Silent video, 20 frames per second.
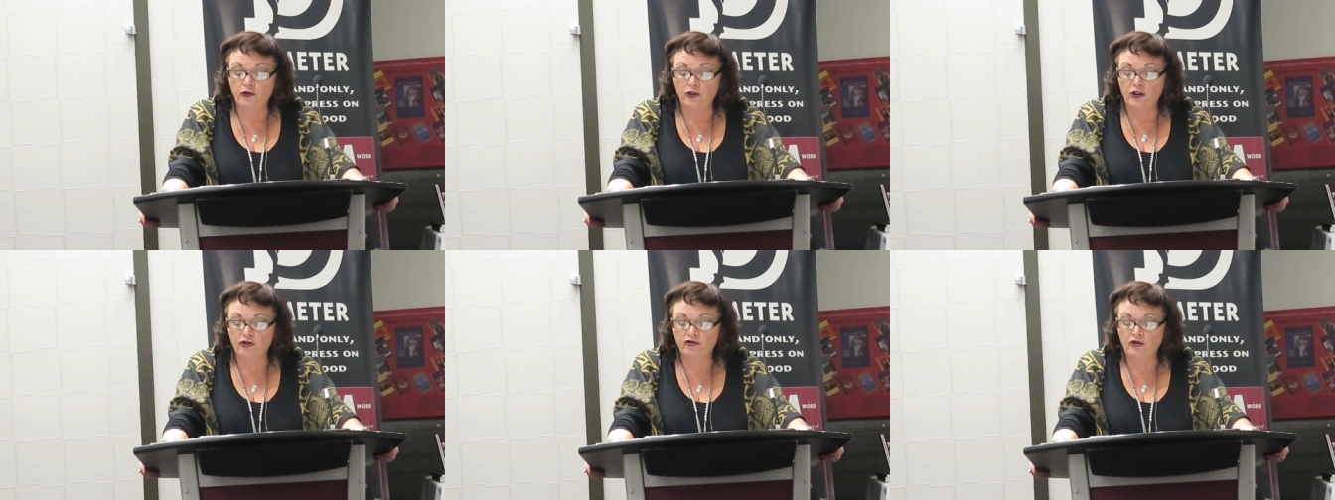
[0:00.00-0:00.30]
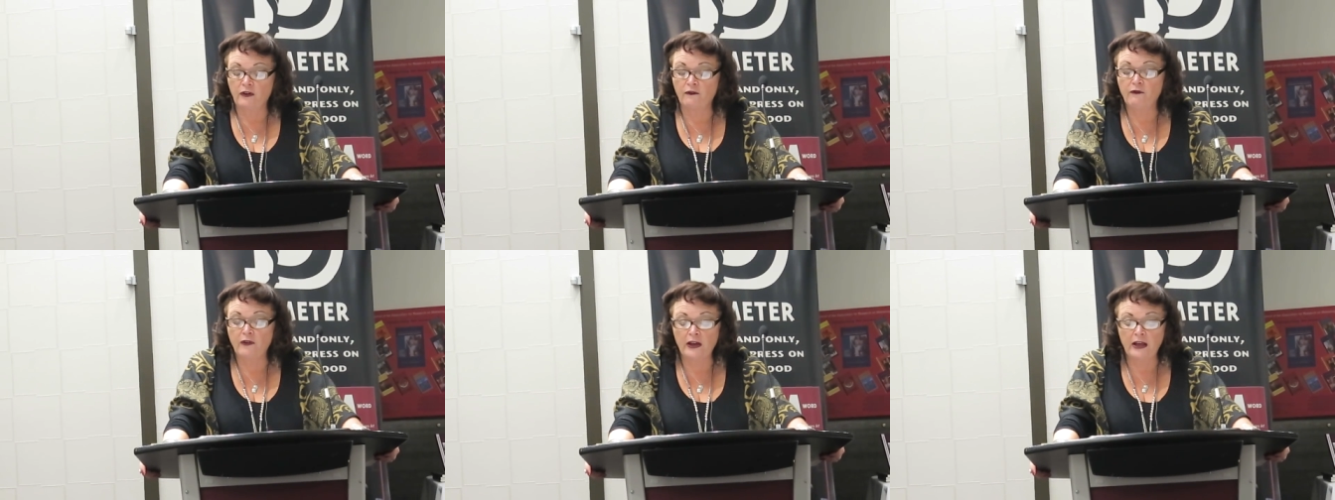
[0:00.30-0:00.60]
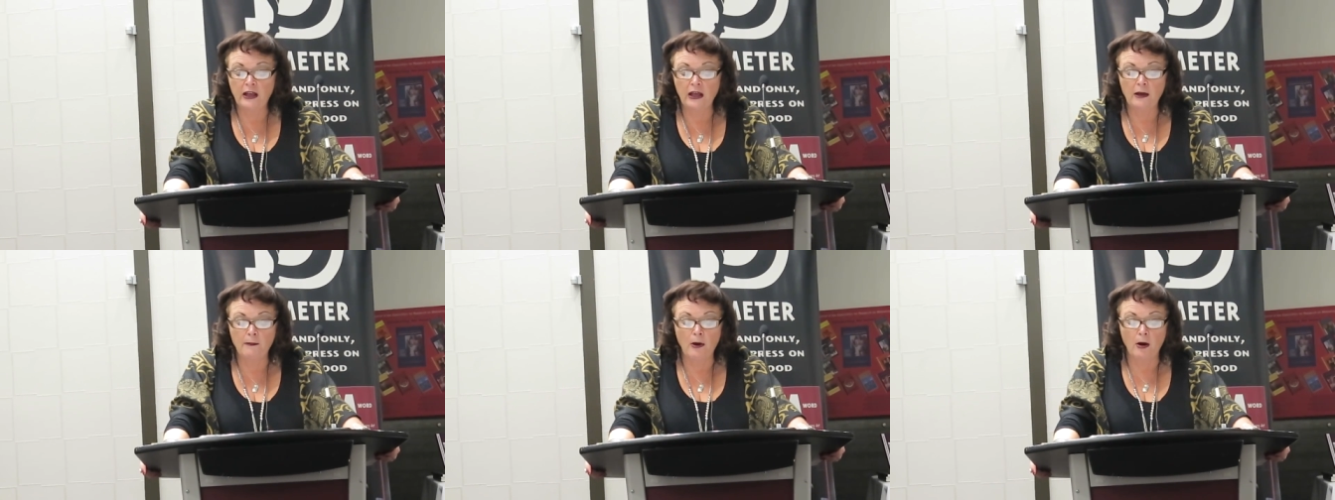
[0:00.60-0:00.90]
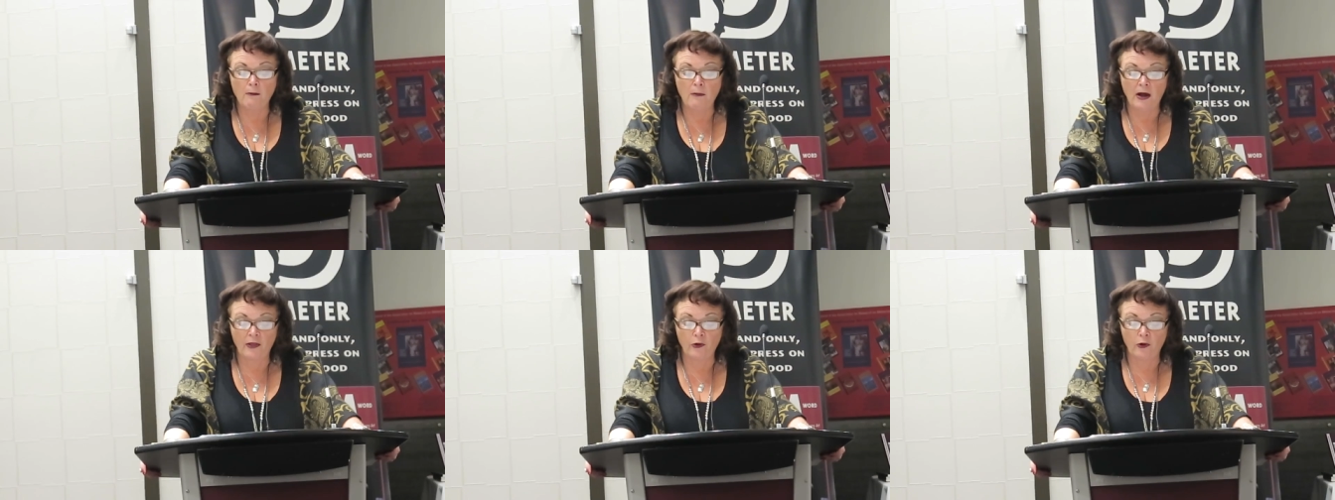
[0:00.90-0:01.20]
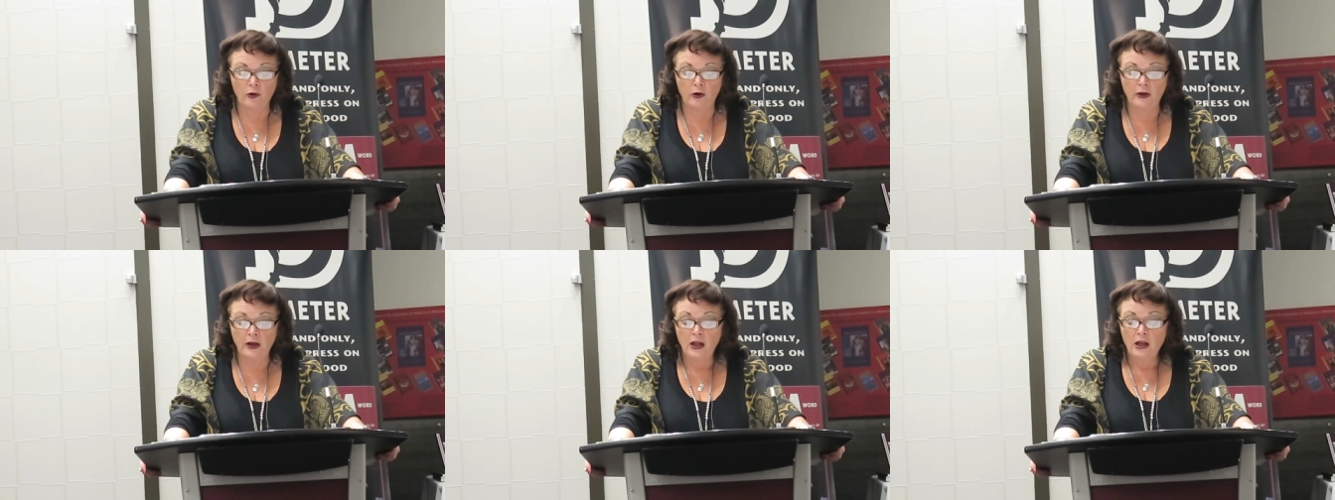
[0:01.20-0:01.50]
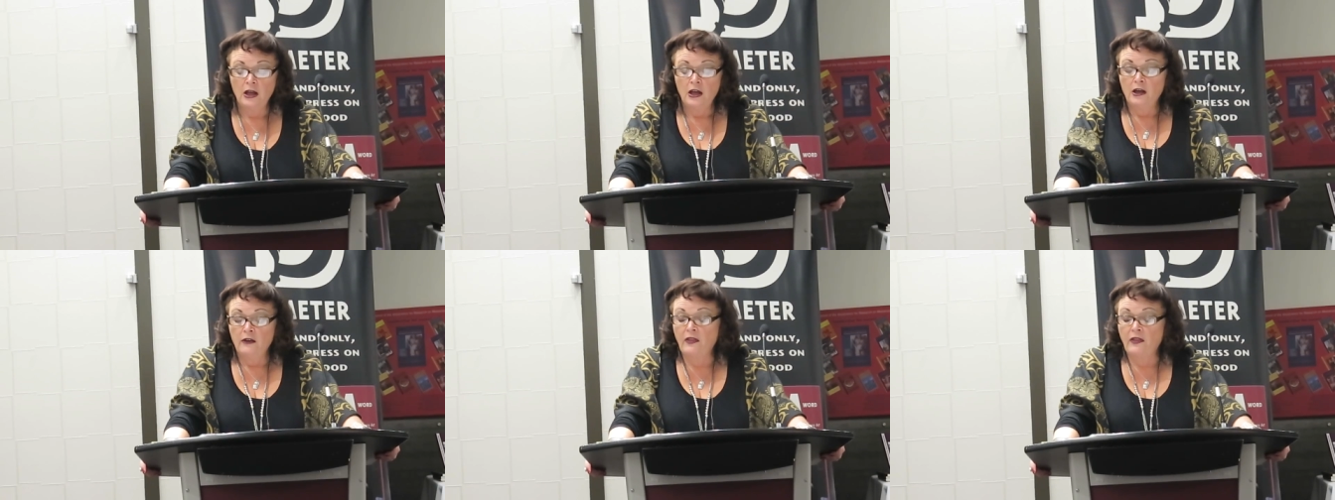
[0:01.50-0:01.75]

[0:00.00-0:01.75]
tradition of thinking about motherhood